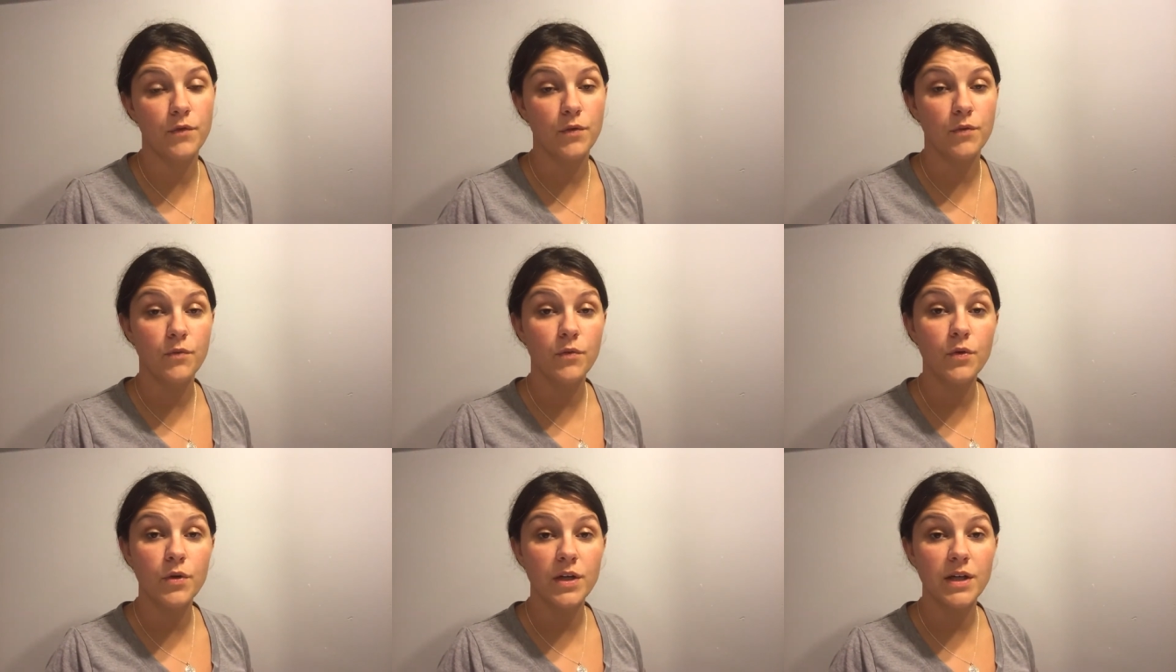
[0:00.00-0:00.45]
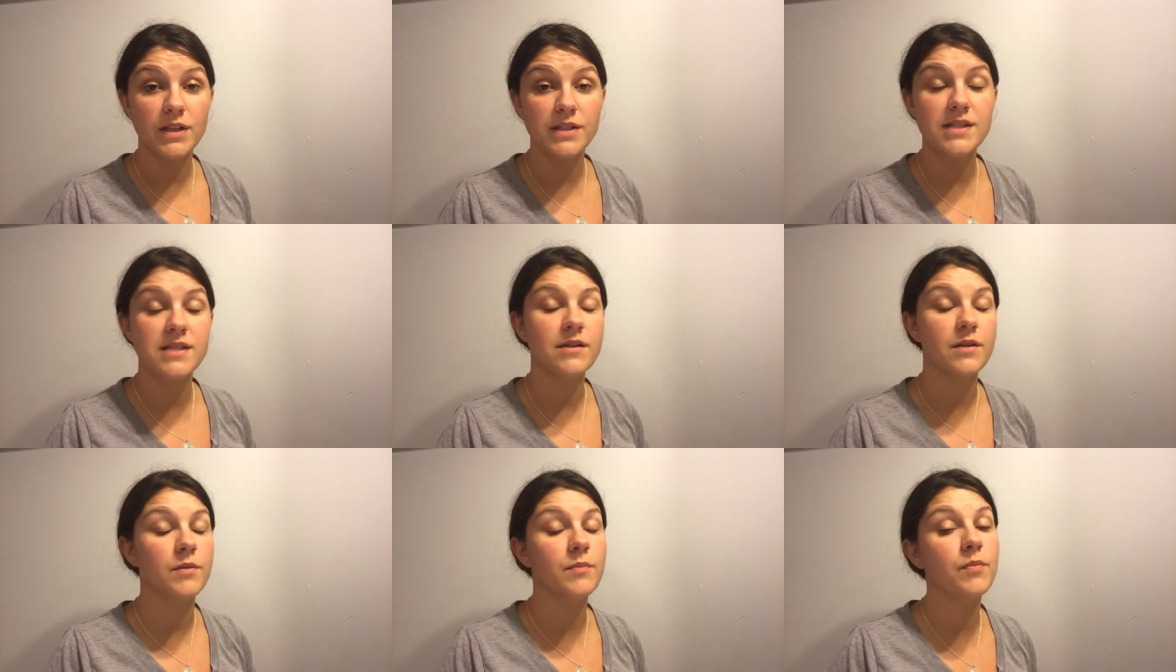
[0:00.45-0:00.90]

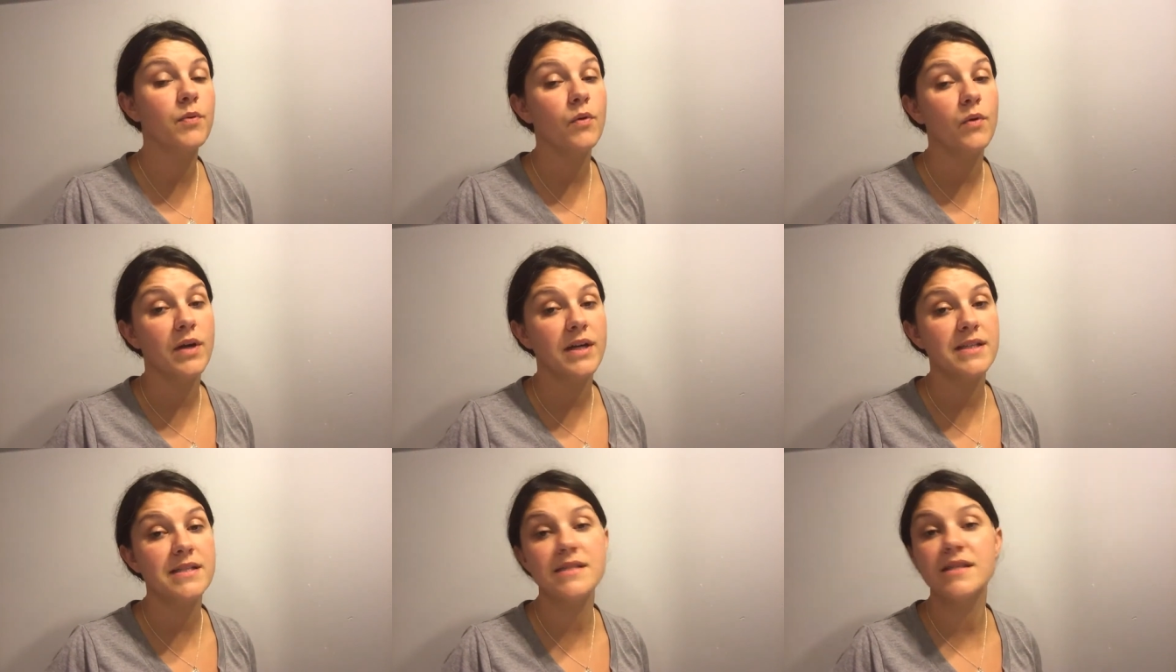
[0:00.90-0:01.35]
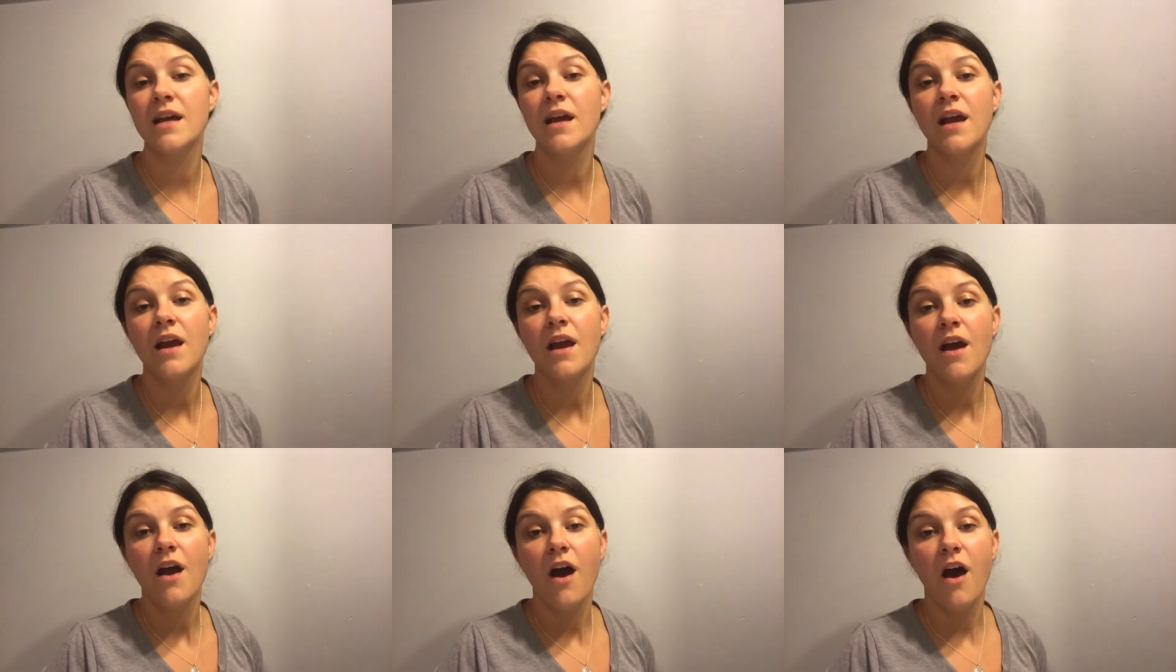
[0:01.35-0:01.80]
rewards or points
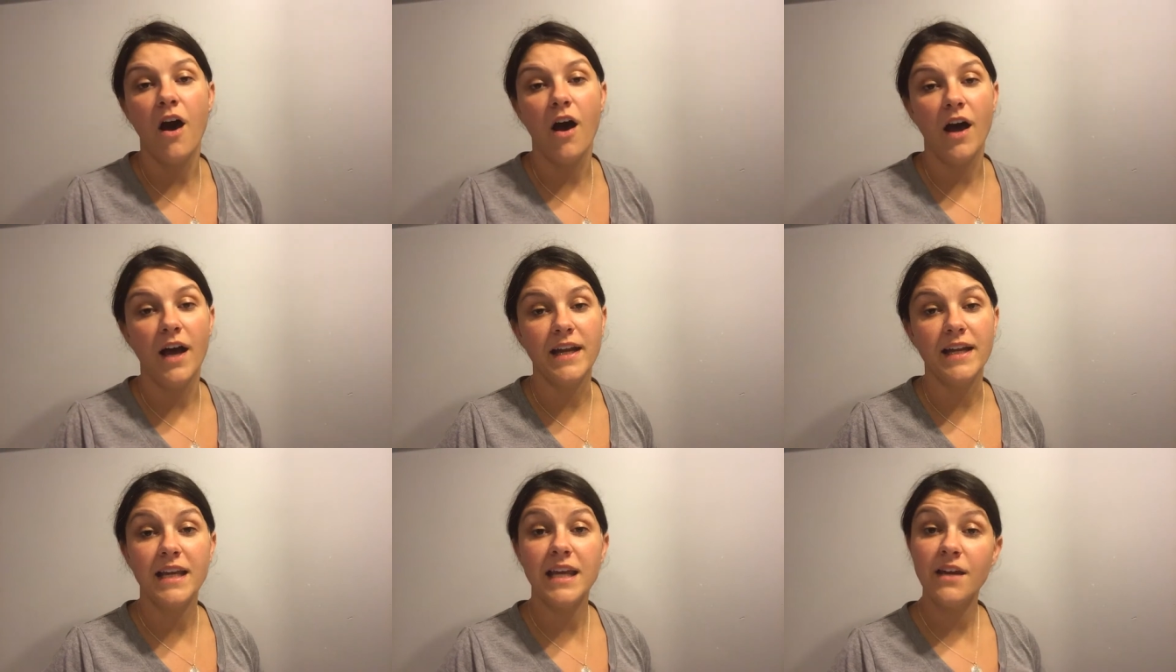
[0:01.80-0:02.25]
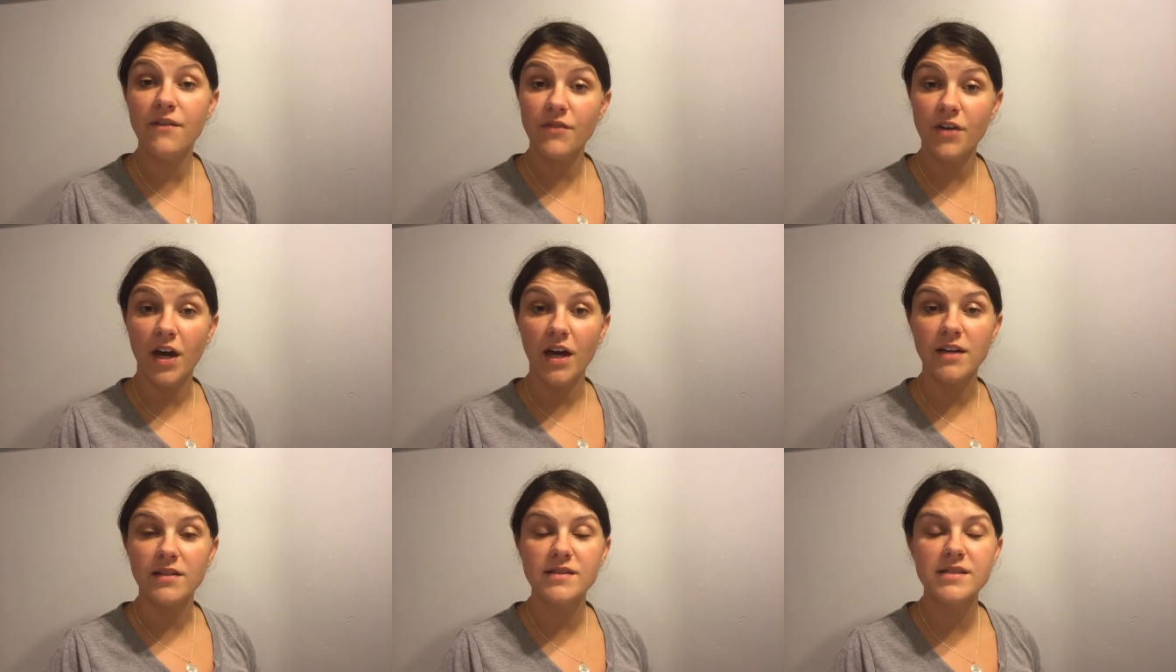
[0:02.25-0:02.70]
on gift
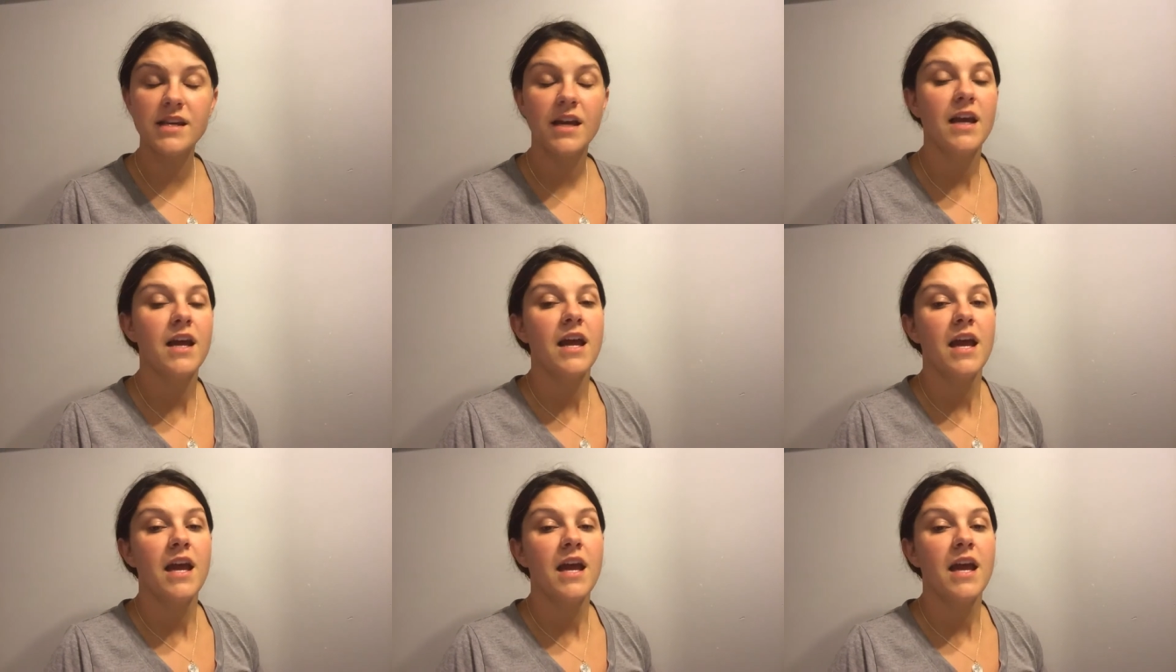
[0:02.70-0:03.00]
cards.